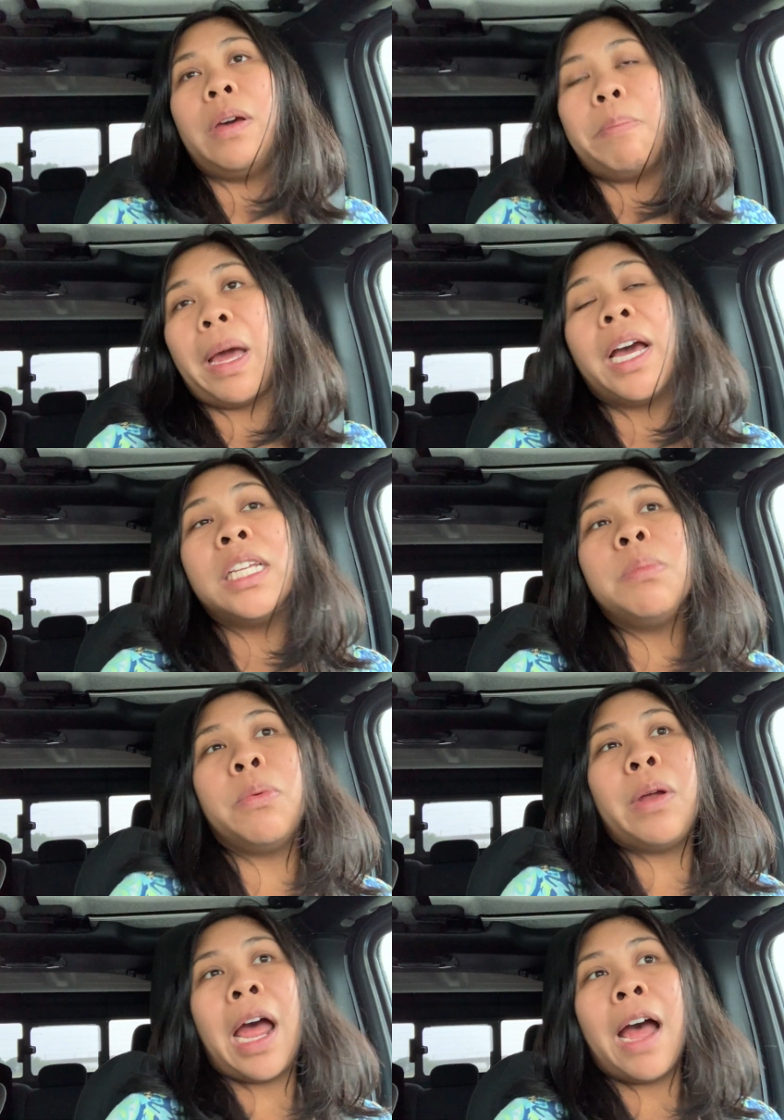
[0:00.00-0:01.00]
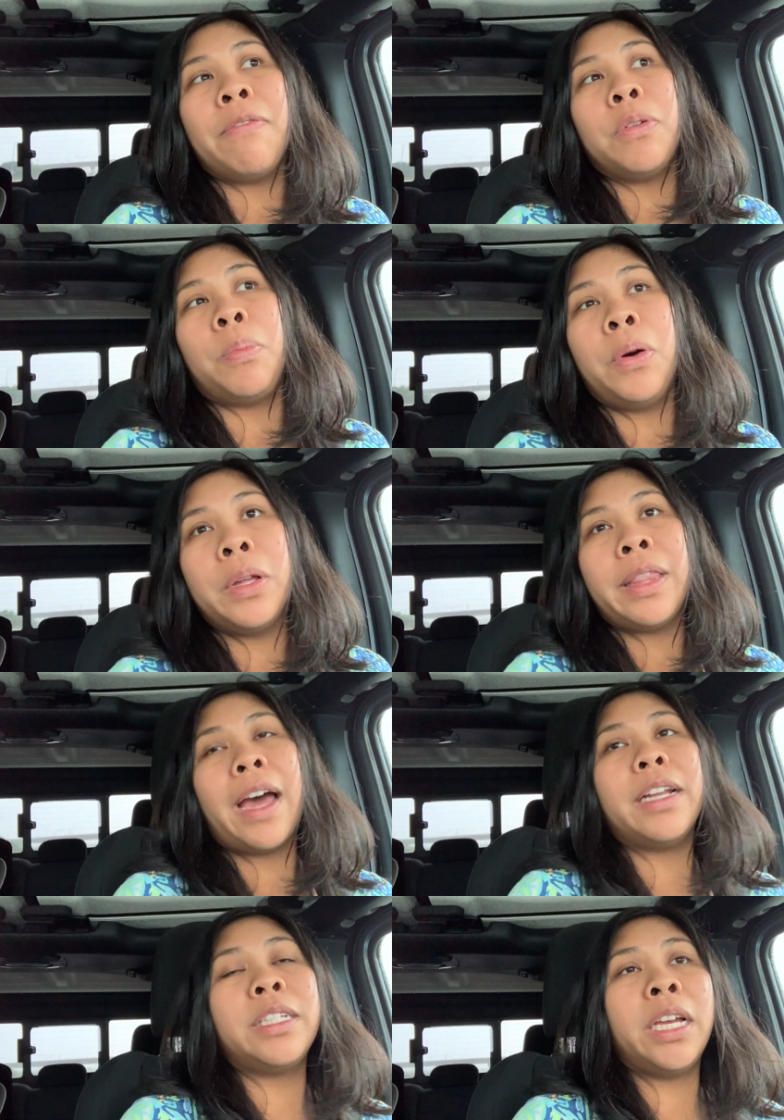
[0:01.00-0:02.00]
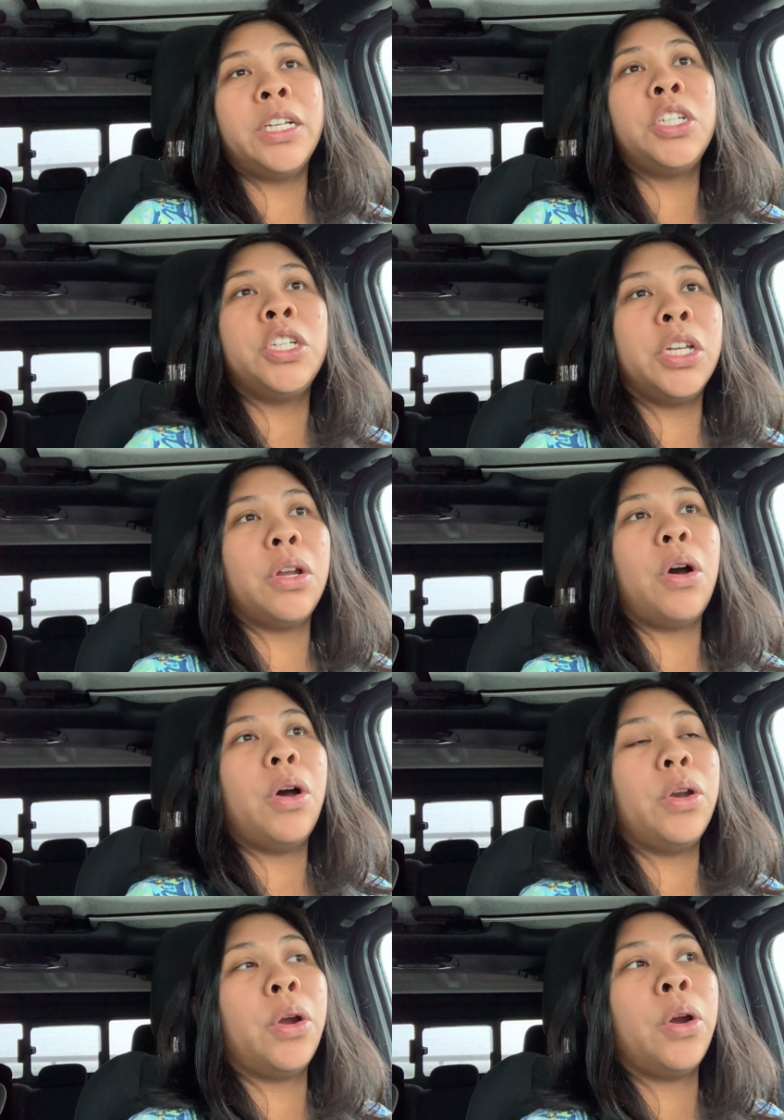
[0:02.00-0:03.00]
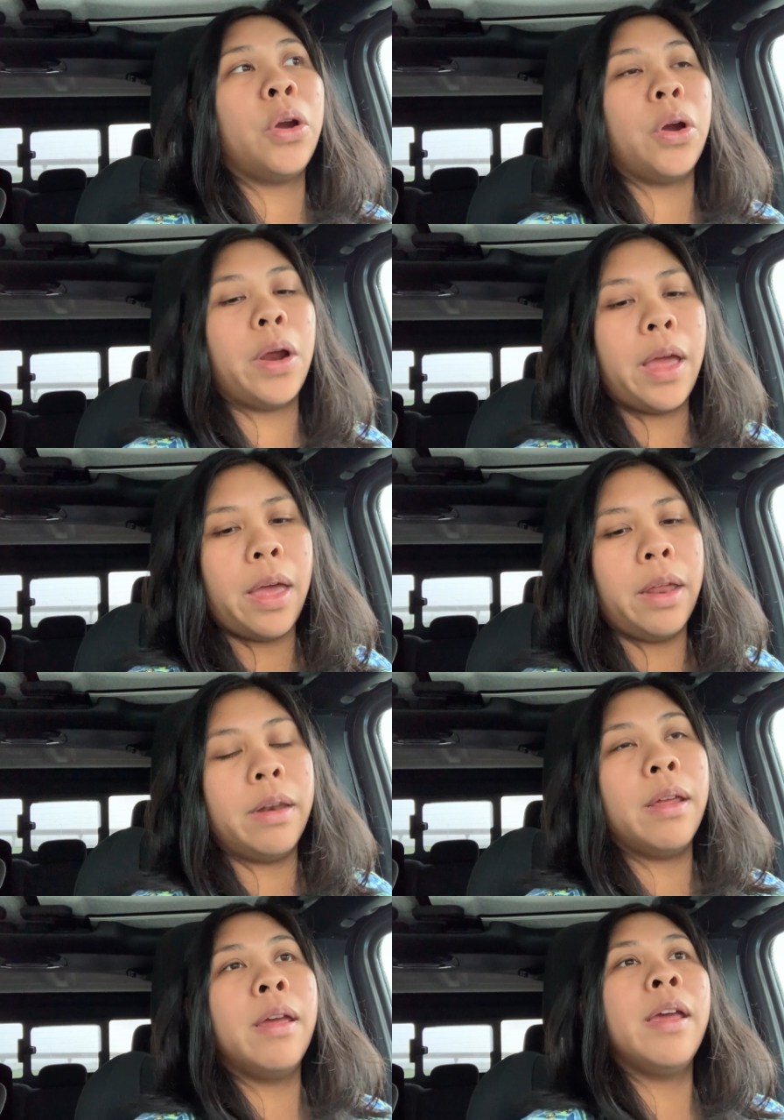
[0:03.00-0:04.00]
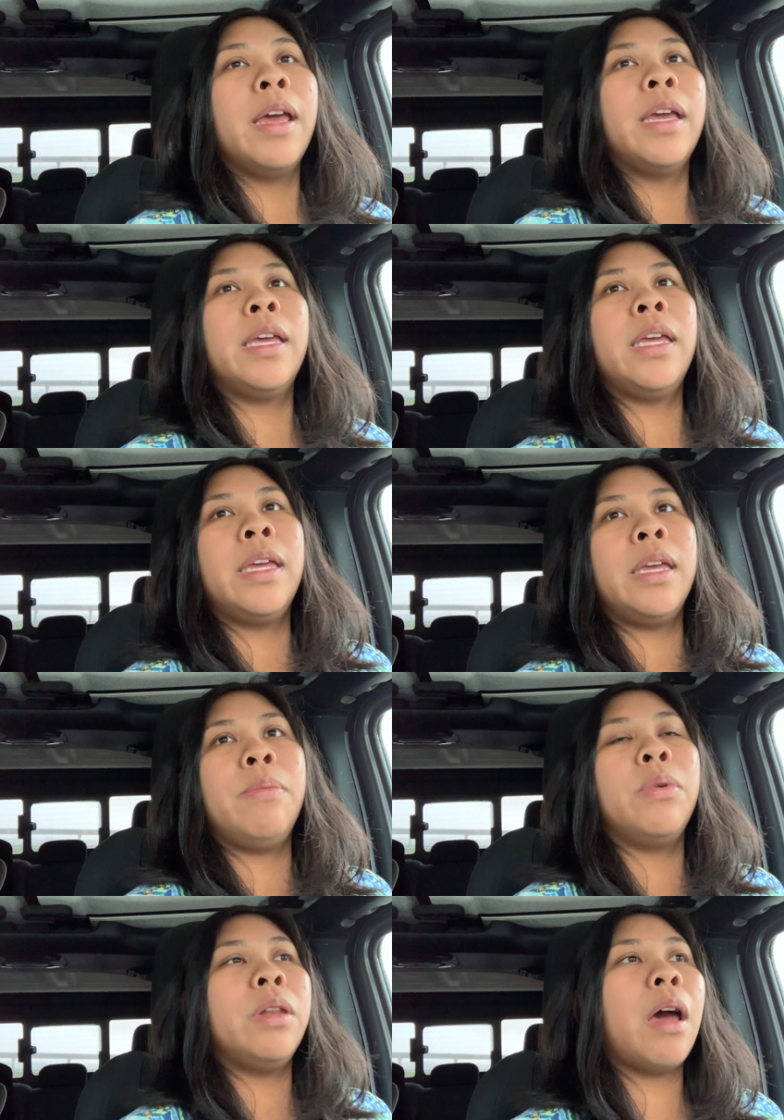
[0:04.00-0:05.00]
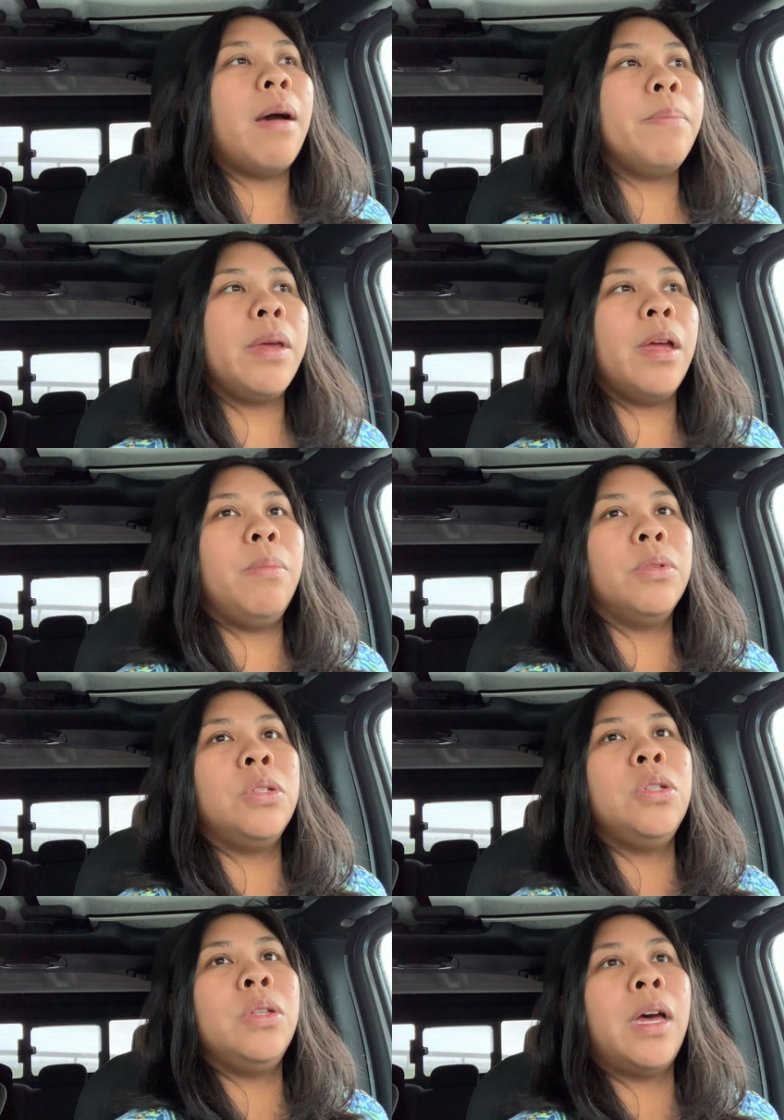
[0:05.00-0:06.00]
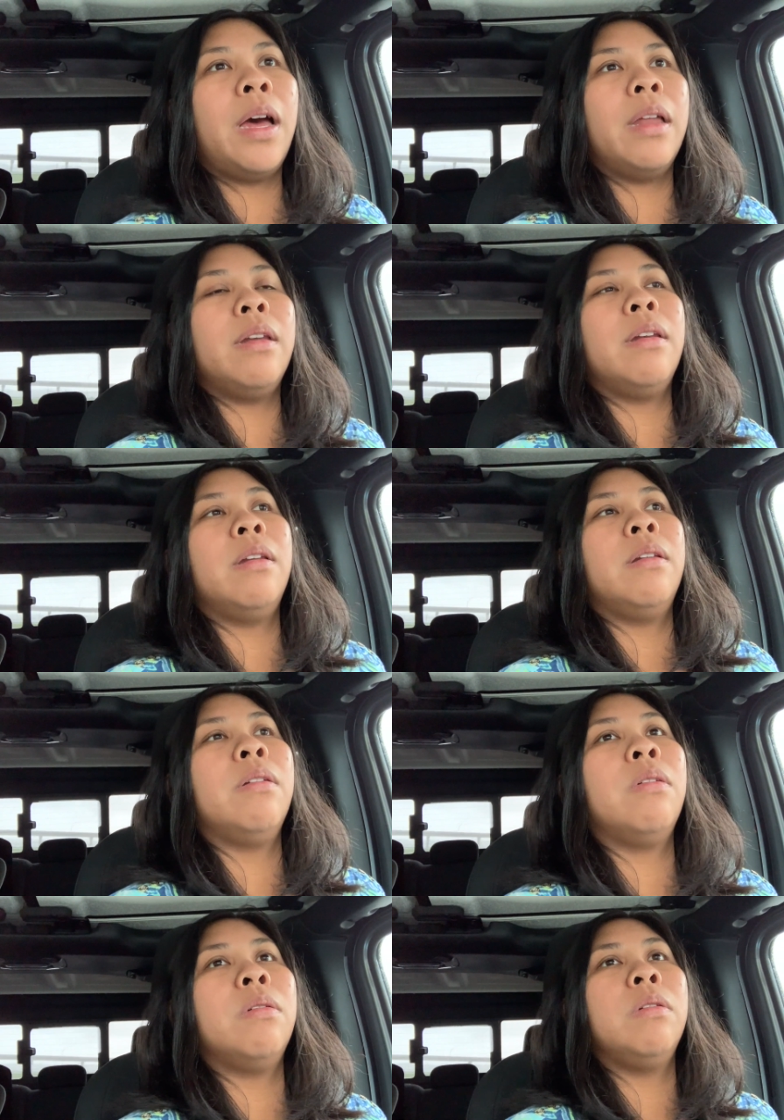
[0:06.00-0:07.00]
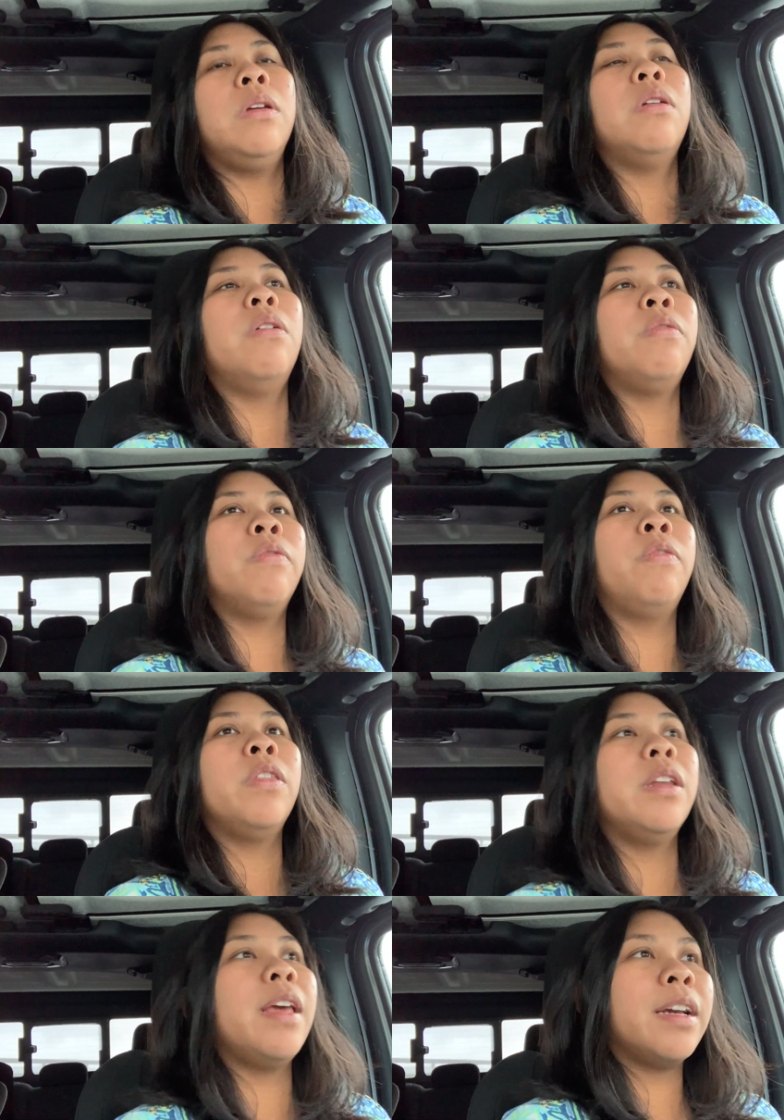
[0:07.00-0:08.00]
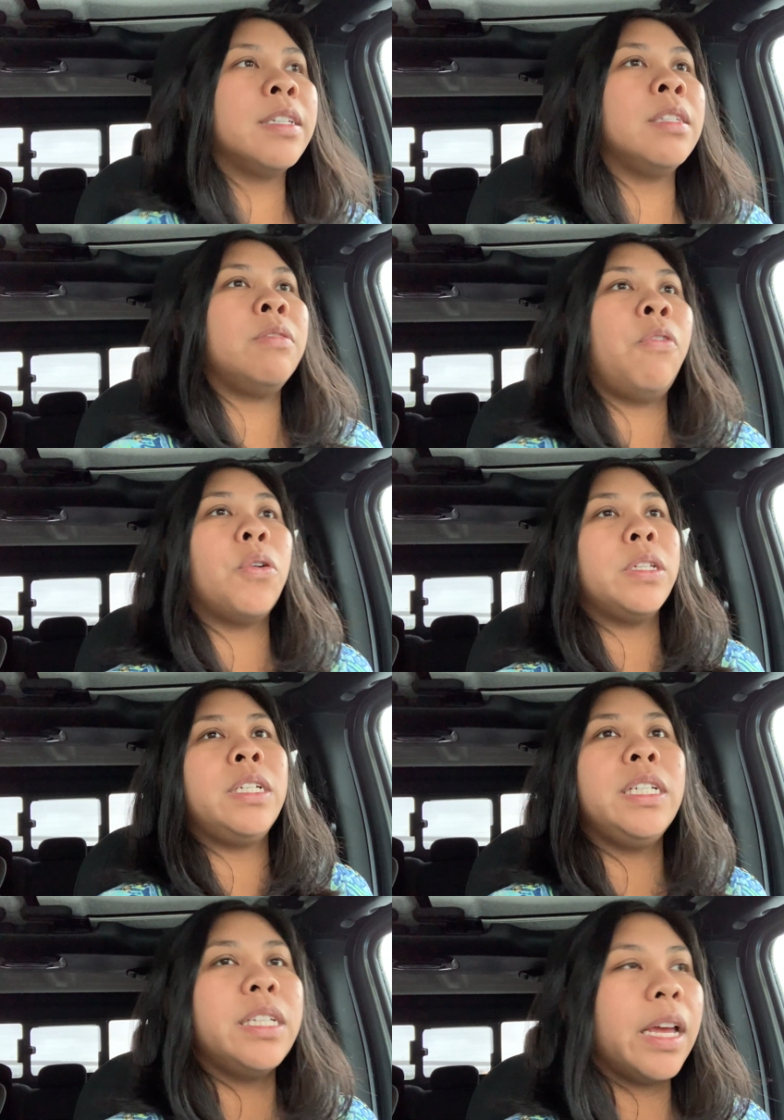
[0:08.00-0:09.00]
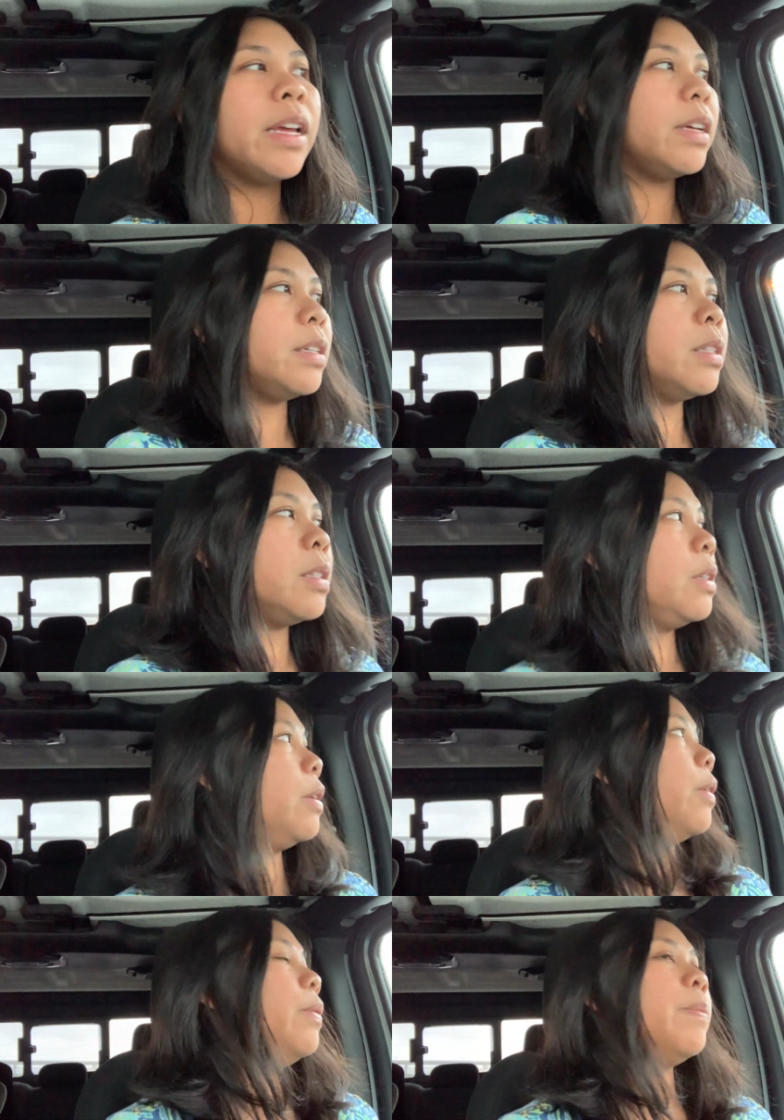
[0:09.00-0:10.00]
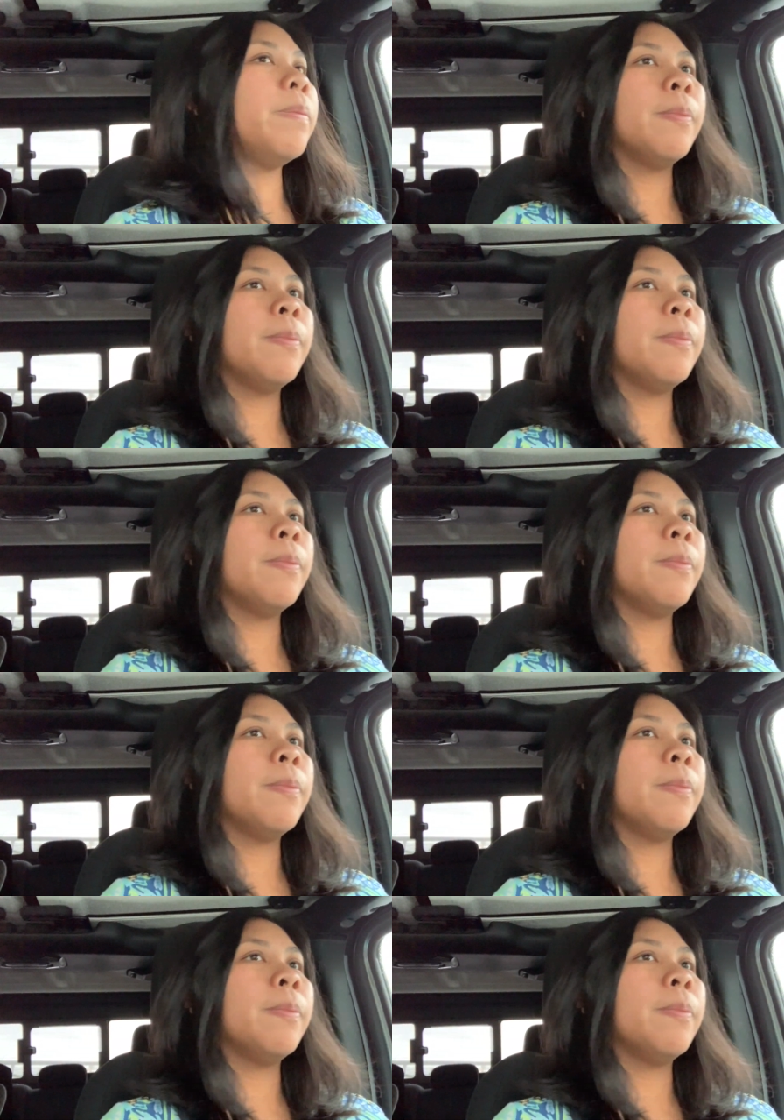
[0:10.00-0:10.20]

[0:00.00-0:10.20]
my husband would have to put that attention on her, and he would not be able to do that, you know, for the next 14 days, you know.